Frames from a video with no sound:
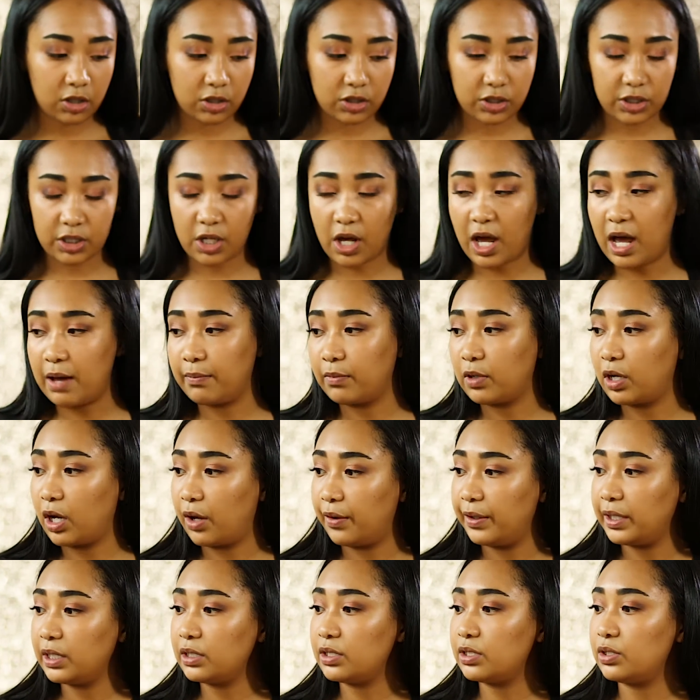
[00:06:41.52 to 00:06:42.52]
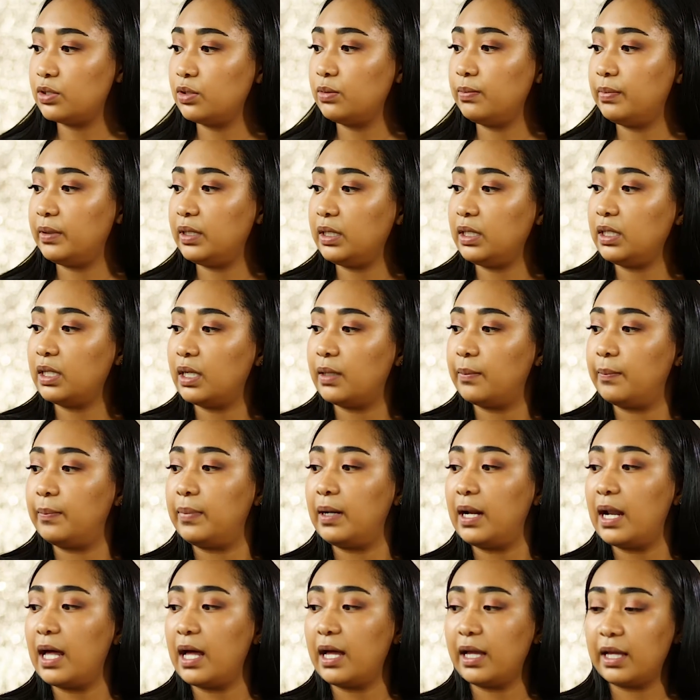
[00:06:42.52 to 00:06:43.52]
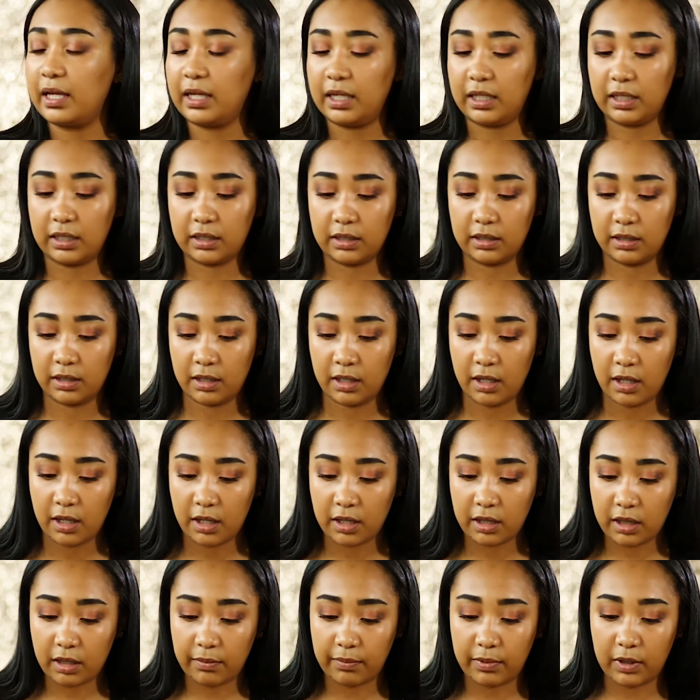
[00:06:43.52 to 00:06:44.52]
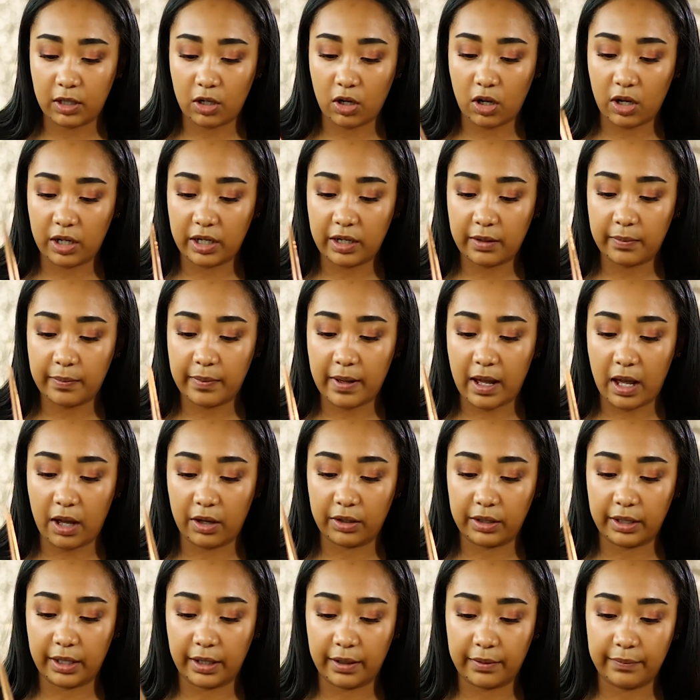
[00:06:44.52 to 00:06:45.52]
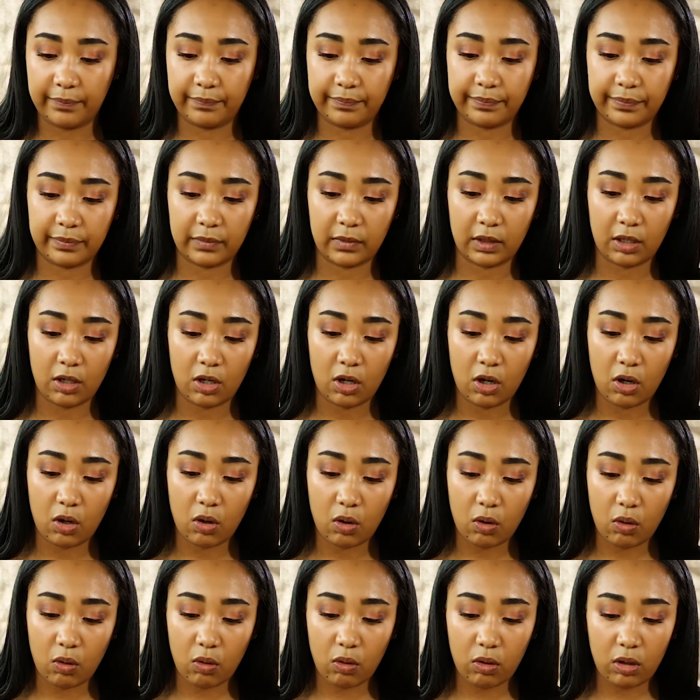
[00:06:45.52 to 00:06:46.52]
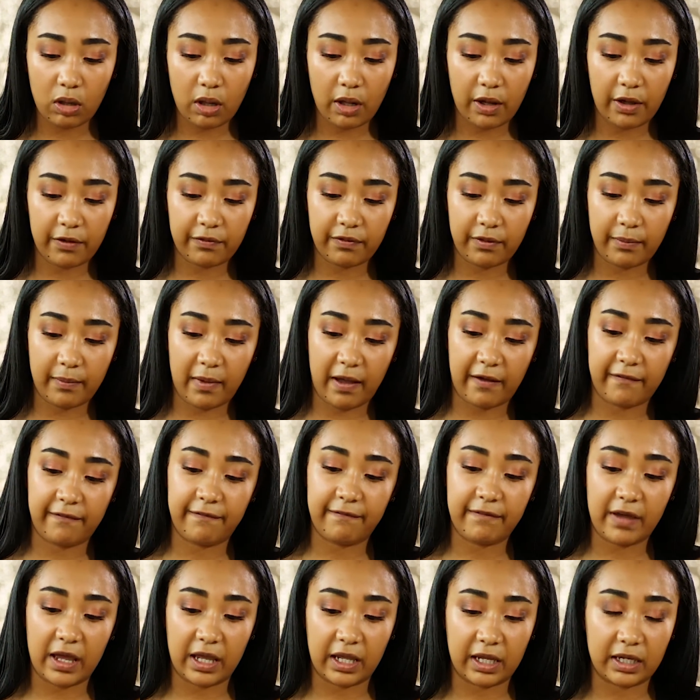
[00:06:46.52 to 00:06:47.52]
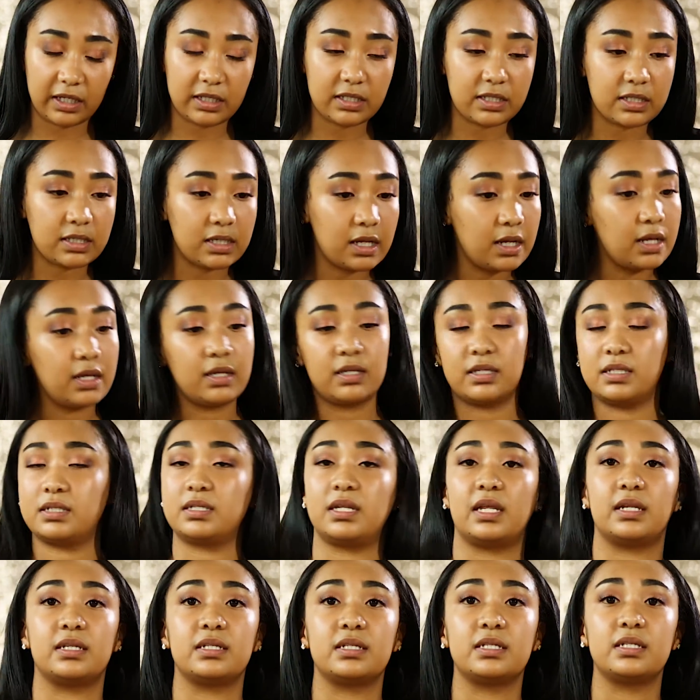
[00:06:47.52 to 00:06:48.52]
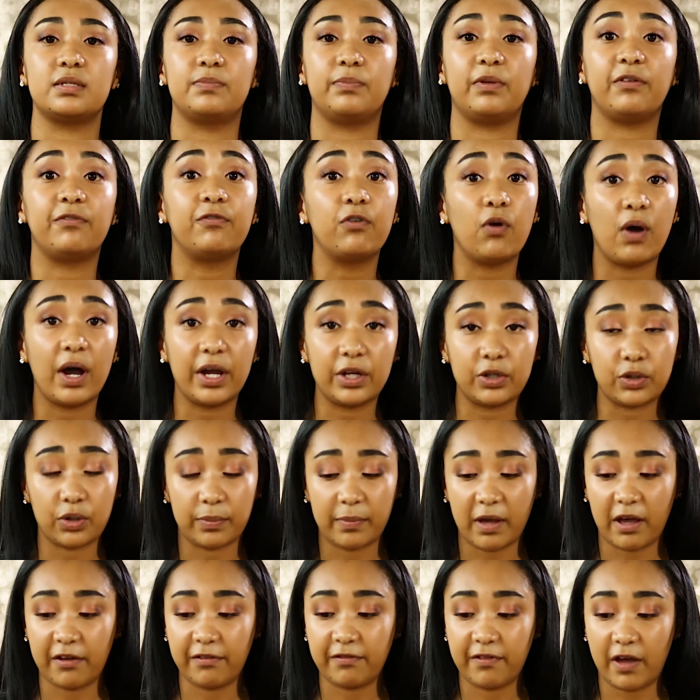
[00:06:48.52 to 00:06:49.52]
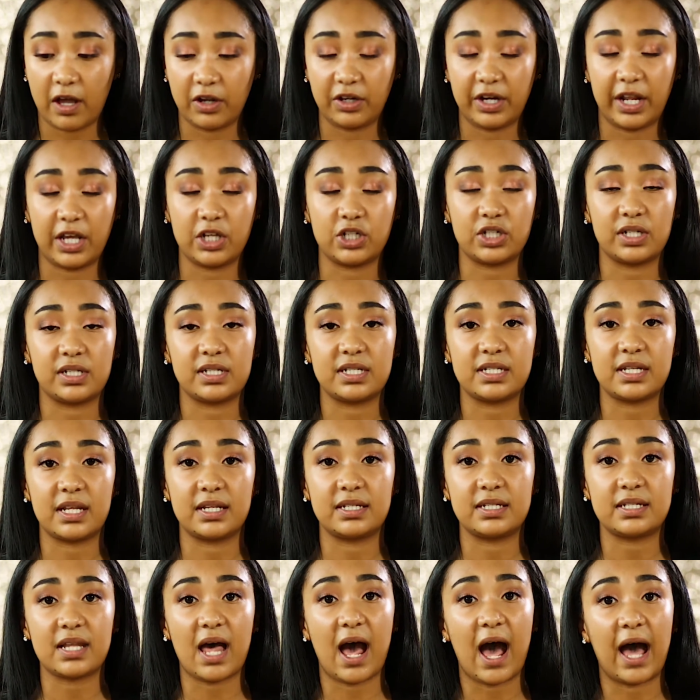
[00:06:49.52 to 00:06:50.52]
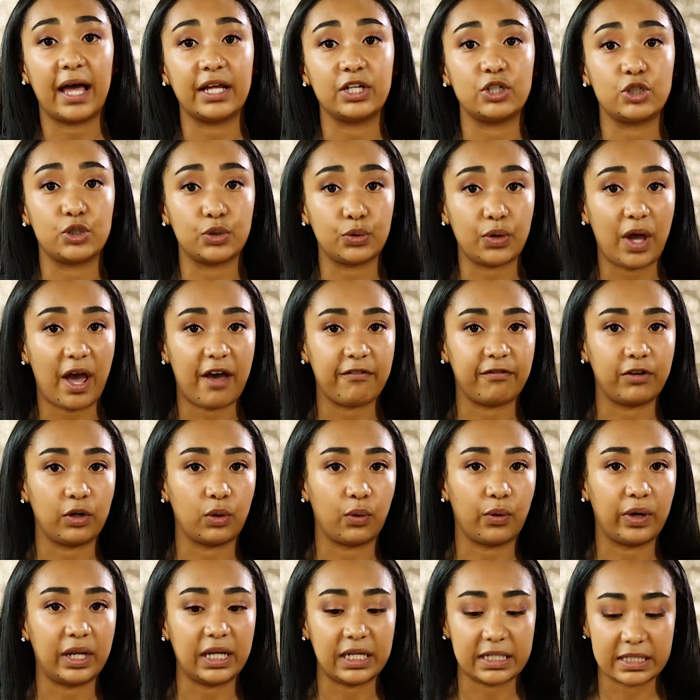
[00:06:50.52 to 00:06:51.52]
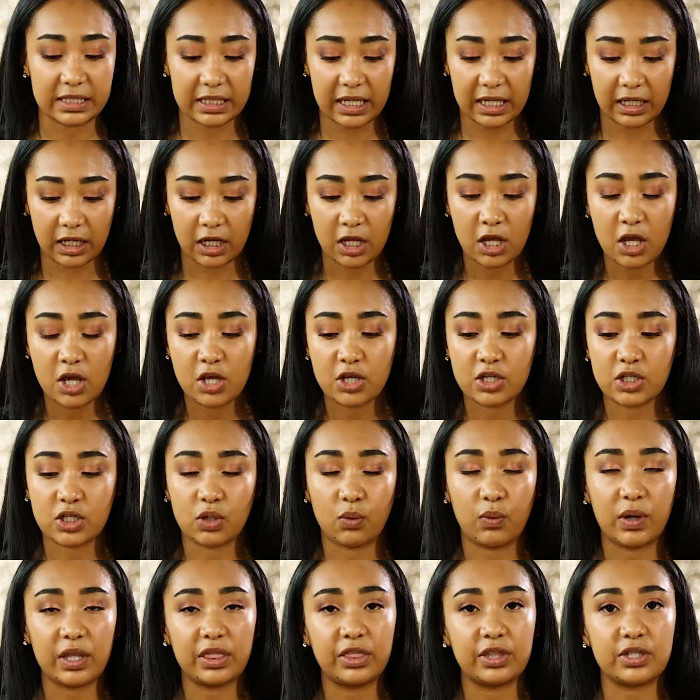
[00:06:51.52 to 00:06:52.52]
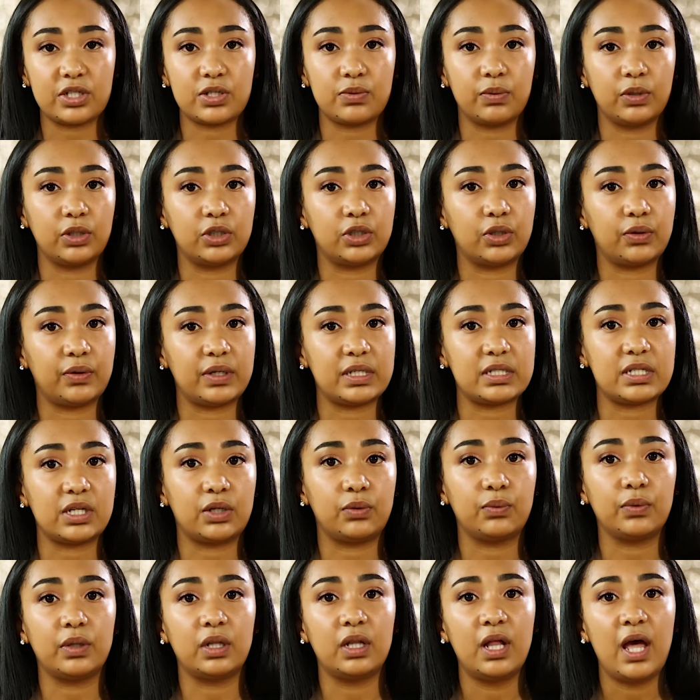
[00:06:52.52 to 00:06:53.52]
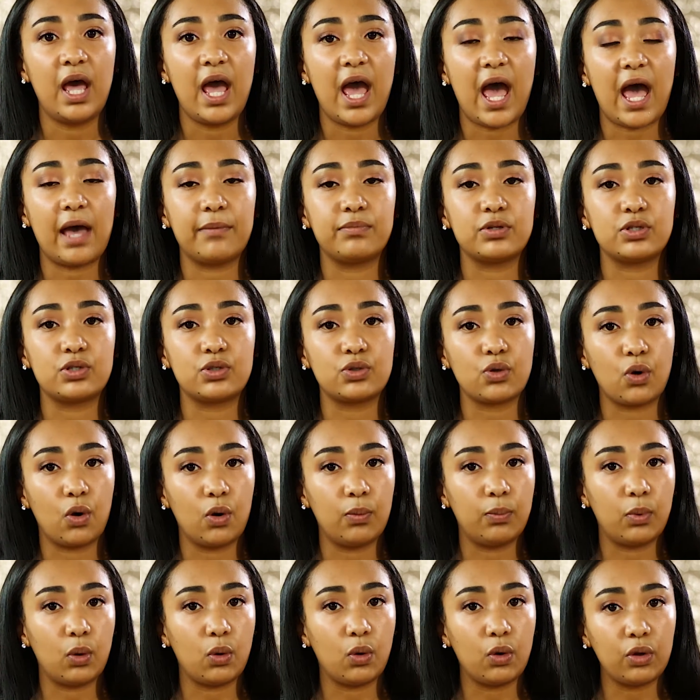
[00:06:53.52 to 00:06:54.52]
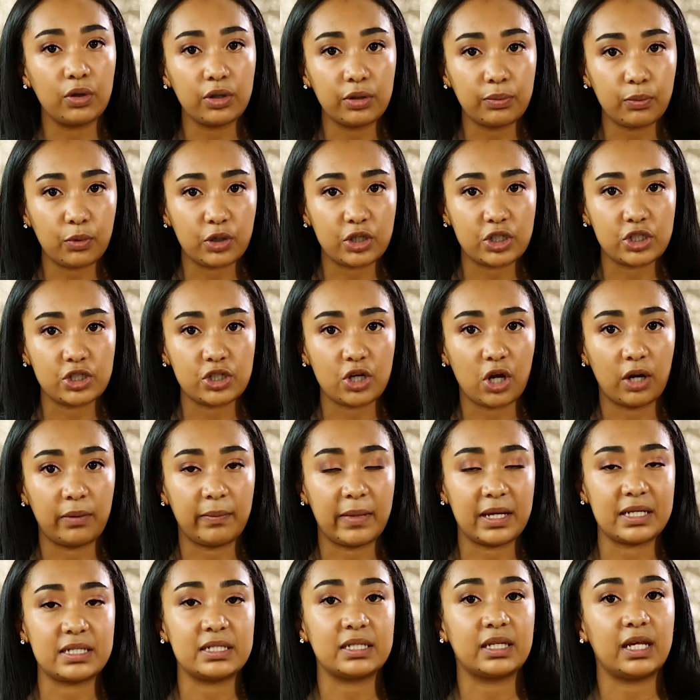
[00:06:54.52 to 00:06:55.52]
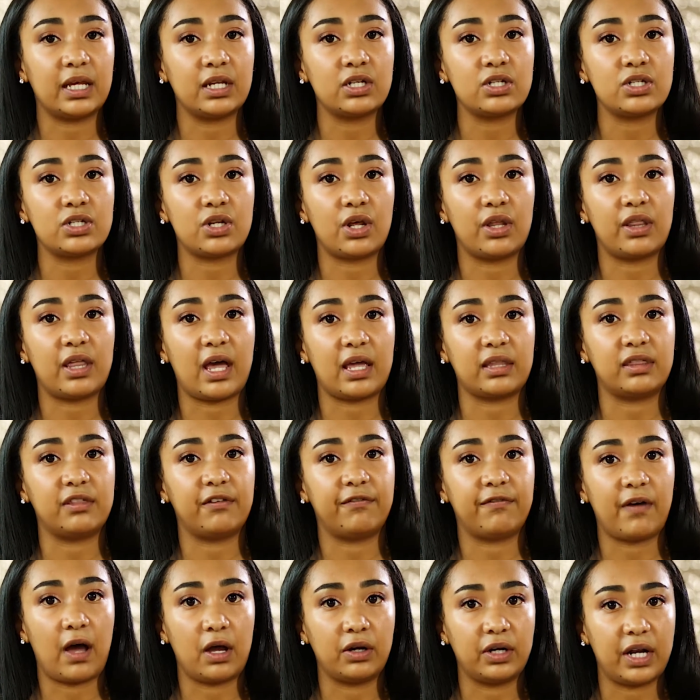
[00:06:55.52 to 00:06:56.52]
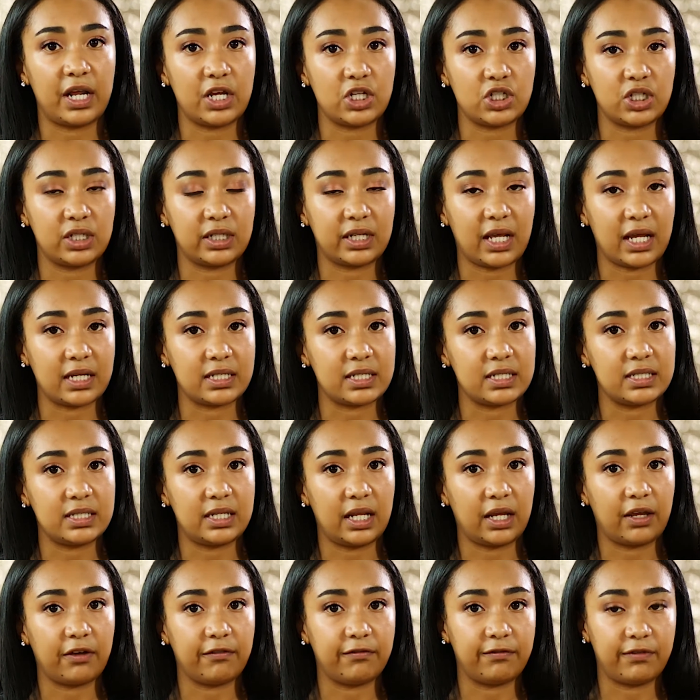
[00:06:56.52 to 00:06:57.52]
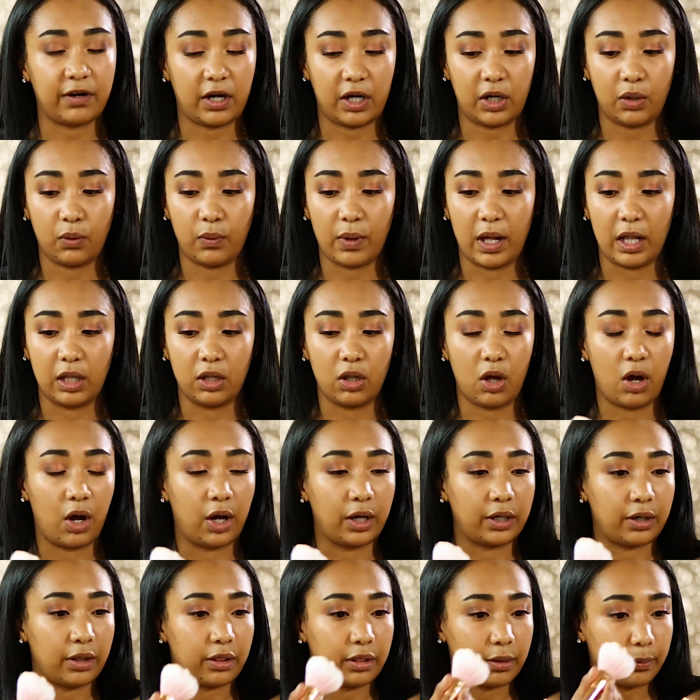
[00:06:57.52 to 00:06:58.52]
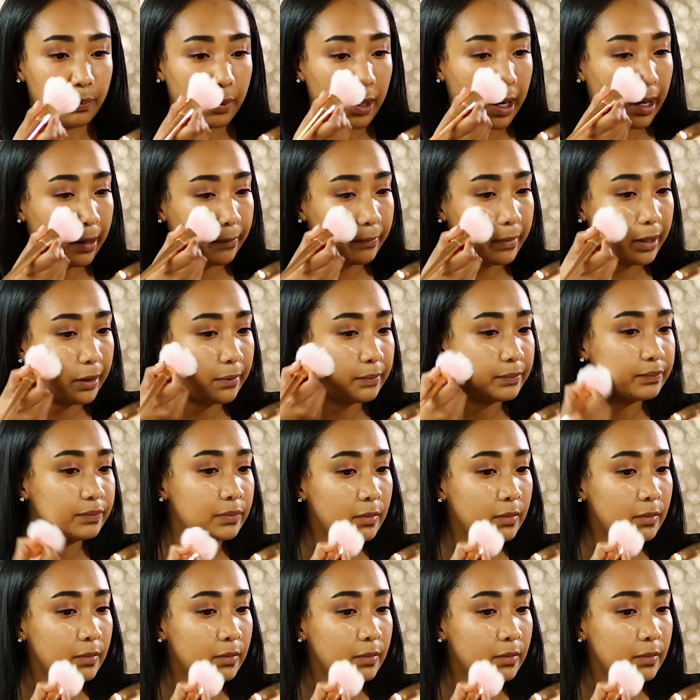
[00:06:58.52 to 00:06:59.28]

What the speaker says: So I'm going to be applying the banana powder all over my face before I do my foundation, since I do have an oily skin. So what this will do is it will absorb all the moisture on my skin so that the foundation can stick very well on the primer.